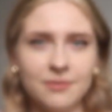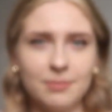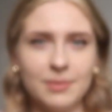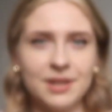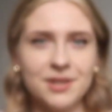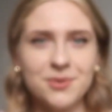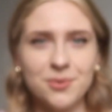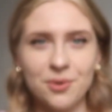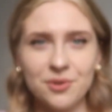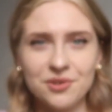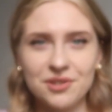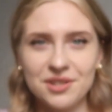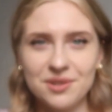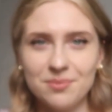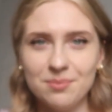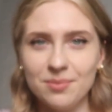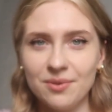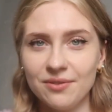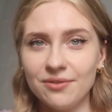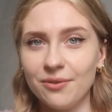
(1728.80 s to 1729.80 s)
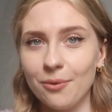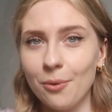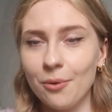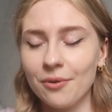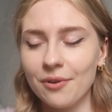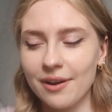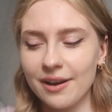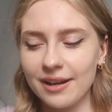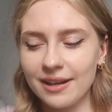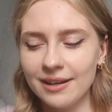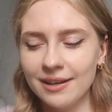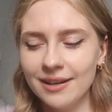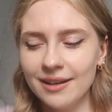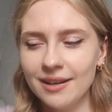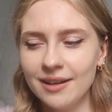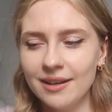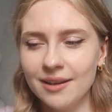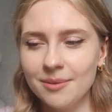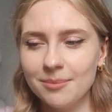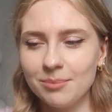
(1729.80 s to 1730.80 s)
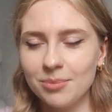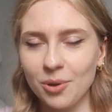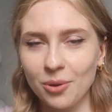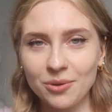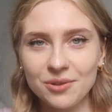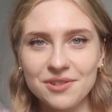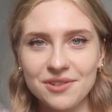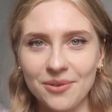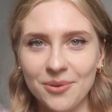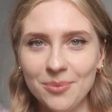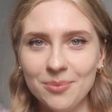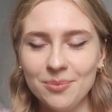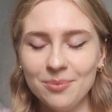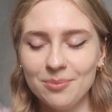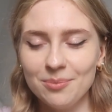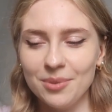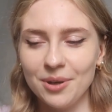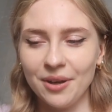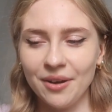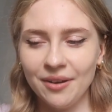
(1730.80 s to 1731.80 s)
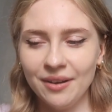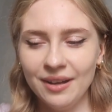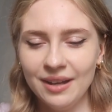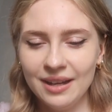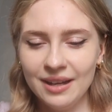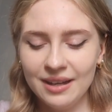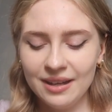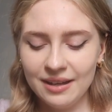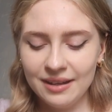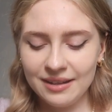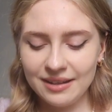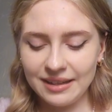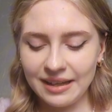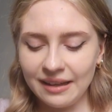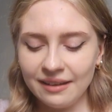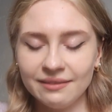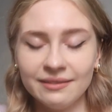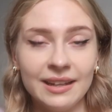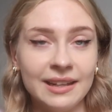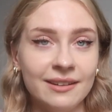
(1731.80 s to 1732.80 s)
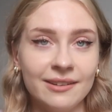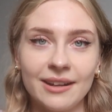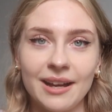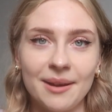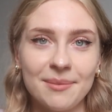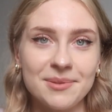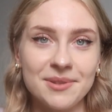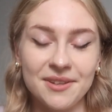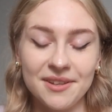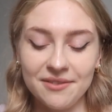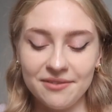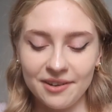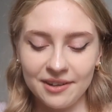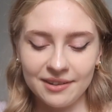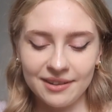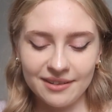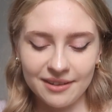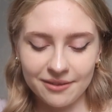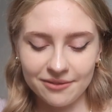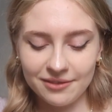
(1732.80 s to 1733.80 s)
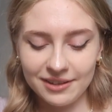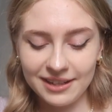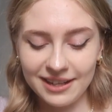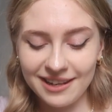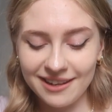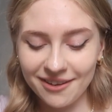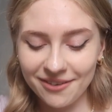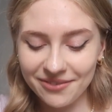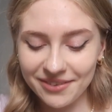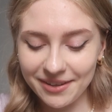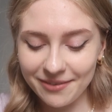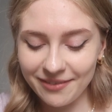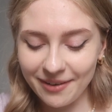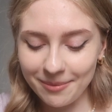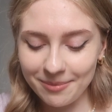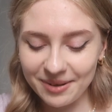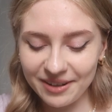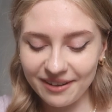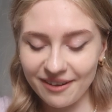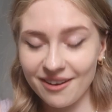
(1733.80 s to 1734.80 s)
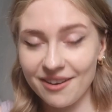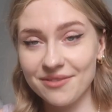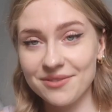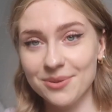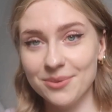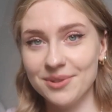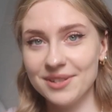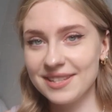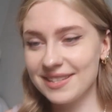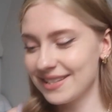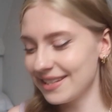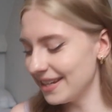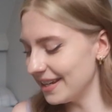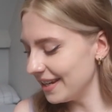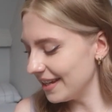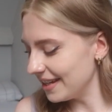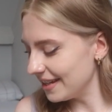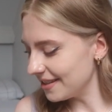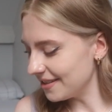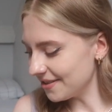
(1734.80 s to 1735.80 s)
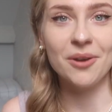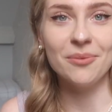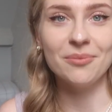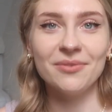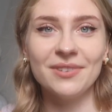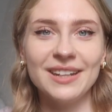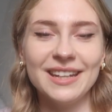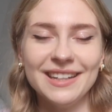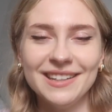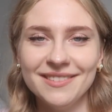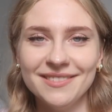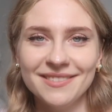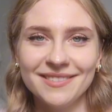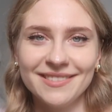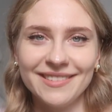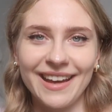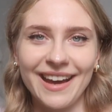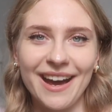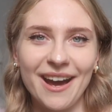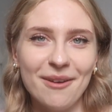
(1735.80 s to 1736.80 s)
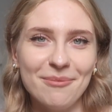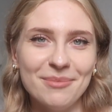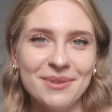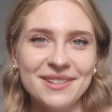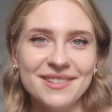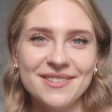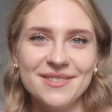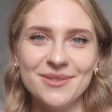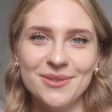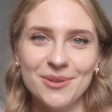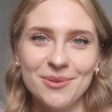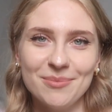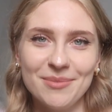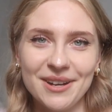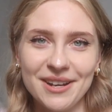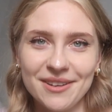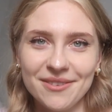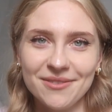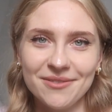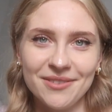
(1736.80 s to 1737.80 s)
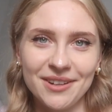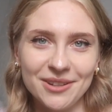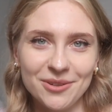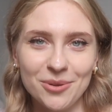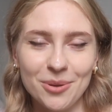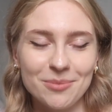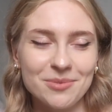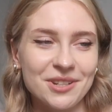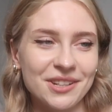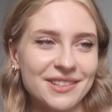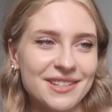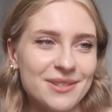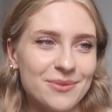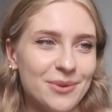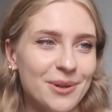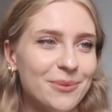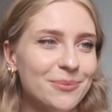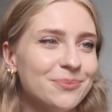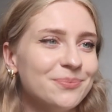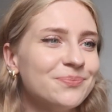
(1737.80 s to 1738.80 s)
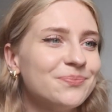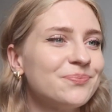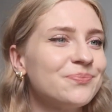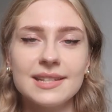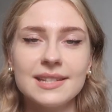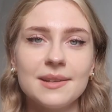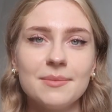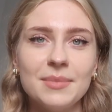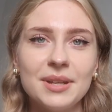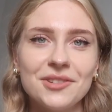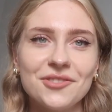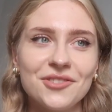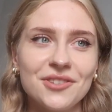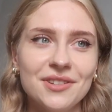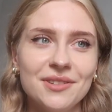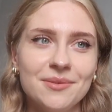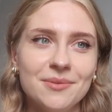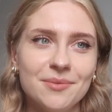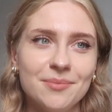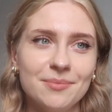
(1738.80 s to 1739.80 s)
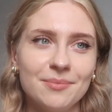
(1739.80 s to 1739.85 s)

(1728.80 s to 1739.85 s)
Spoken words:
of my swatches before I blocked them, but yeah, they look absolutely fine and I really love the fabric afterwards. Hopefully that happens to my final object as well. As I mentioned,